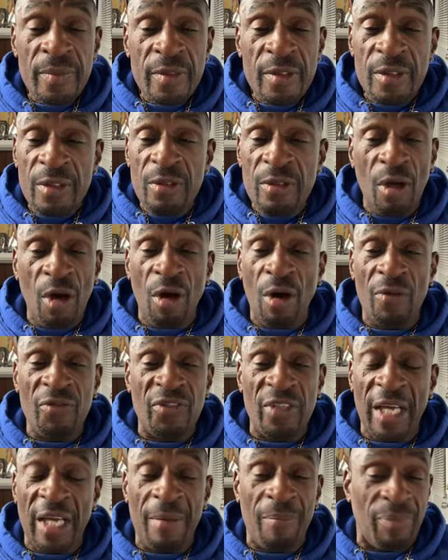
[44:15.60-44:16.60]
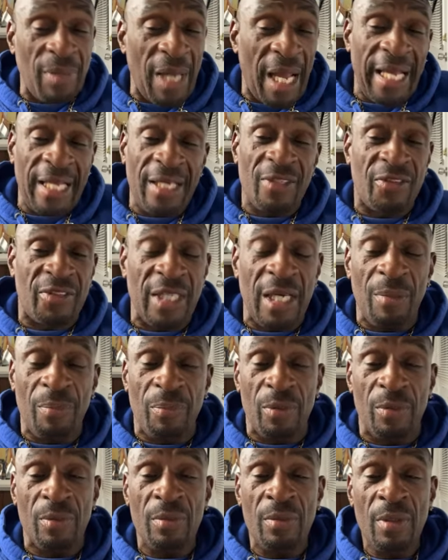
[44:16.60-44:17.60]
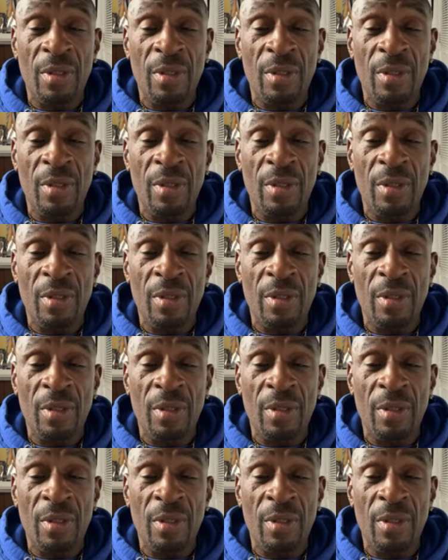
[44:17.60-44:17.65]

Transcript: You know what I'm saying? Plain and simple.